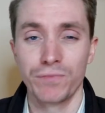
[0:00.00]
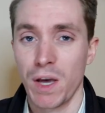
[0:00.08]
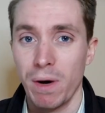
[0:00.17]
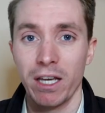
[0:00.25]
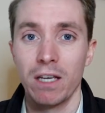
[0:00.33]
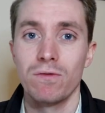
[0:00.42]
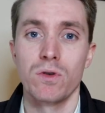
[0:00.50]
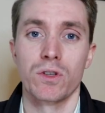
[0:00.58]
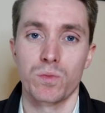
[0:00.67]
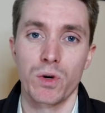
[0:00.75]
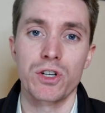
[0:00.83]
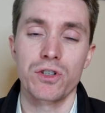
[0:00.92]
that might give you
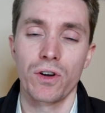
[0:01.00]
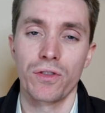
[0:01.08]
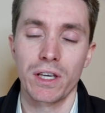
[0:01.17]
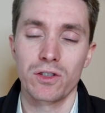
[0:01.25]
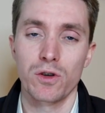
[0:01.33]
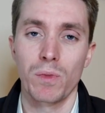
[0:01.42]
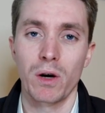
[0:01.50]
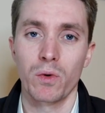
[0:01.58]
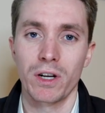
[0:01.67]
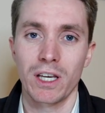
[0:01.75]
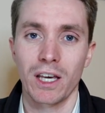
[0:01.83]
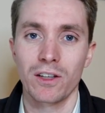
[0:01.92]
inspiration on things you might
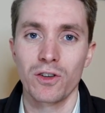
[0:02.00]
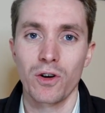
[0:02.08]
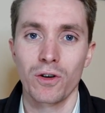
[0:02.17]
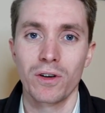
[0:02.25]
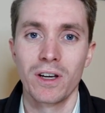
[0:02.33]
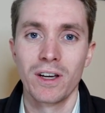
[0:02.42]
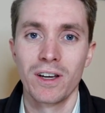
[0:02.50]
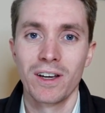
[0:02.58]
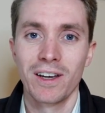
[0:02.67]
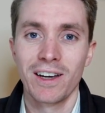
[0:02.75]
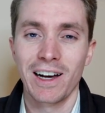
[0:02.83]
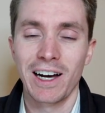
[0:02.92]
want to get your
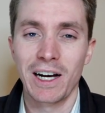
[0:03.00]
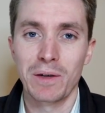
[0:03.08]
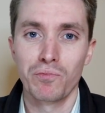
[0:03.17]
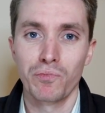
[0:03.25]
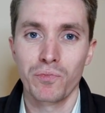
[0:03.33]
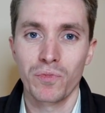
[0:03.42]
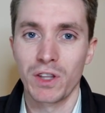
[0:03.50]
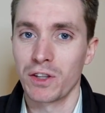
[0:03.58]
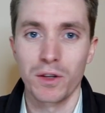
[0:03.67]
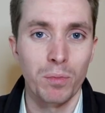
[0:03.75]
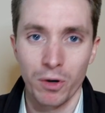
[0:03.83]
um, the, the